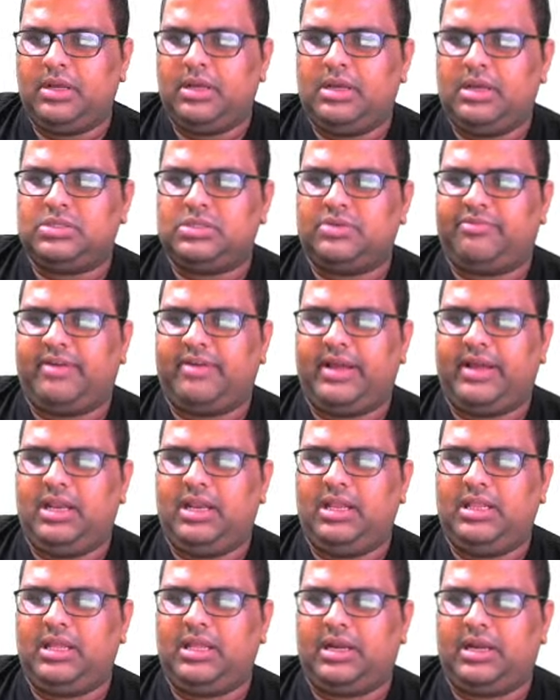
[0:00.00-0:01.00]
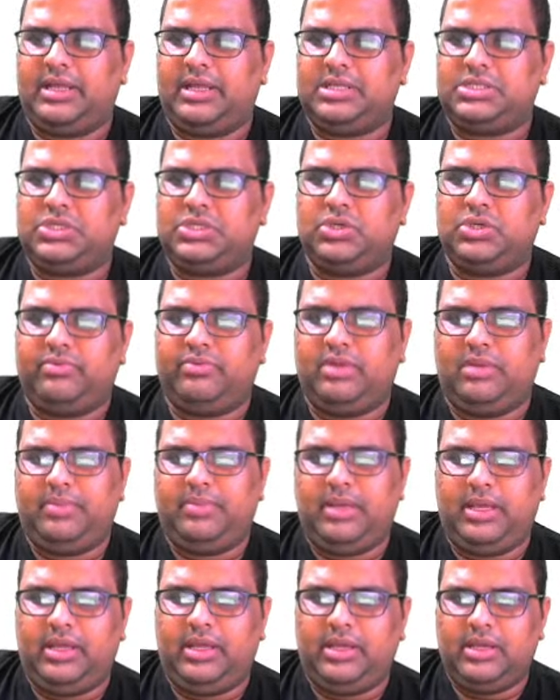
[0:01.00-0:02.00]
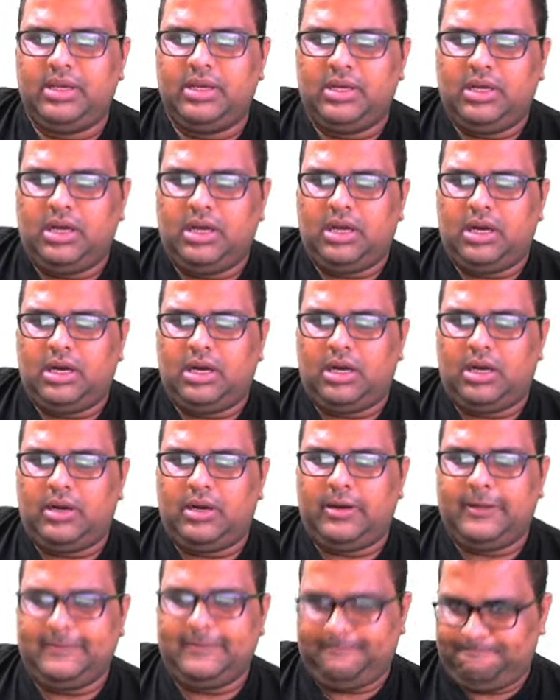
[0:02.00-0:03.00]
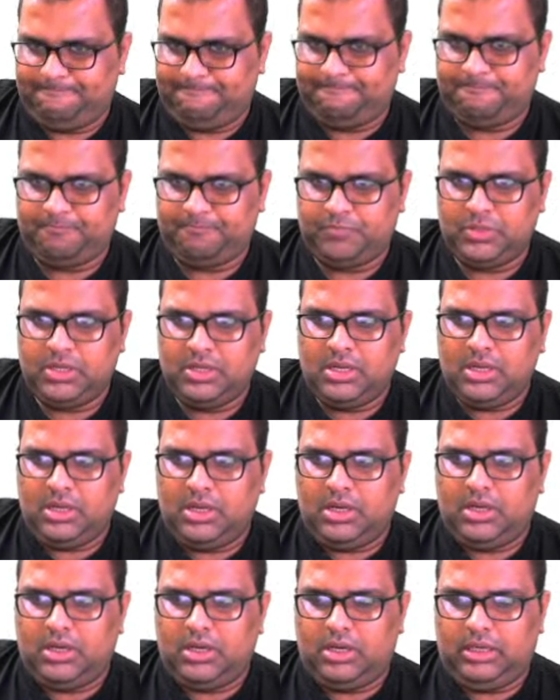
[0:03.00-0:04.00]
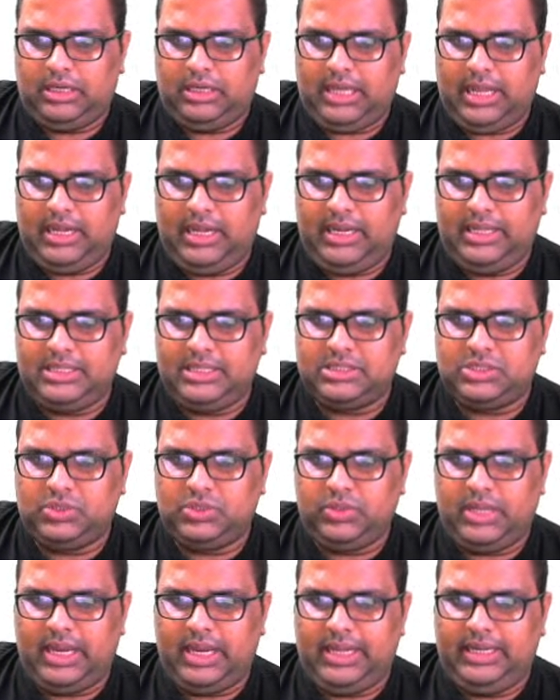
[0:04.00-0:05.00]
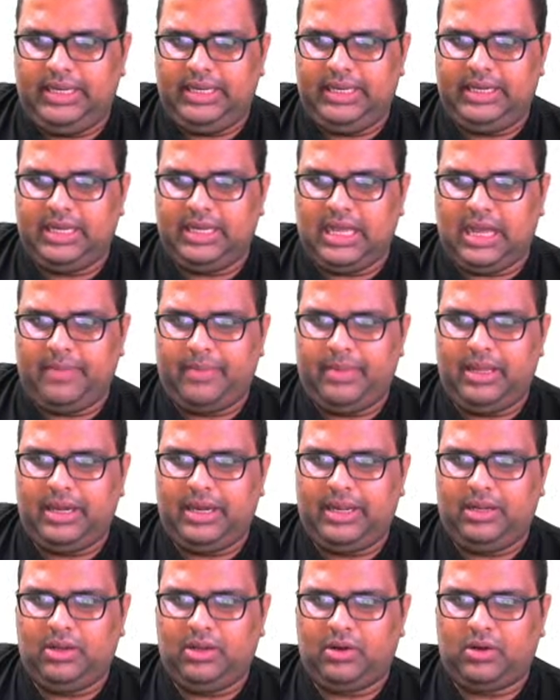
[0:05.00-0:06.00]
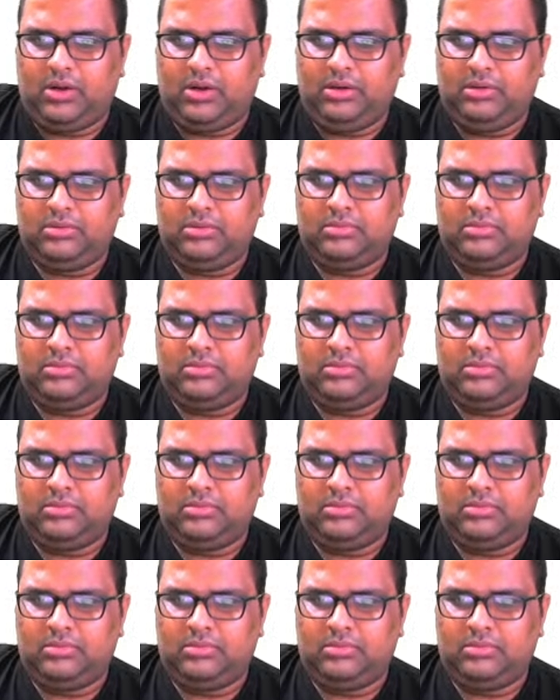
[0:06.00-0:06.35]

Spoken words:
So finally the ratio will be 10 is to 18. Am I right or wrong?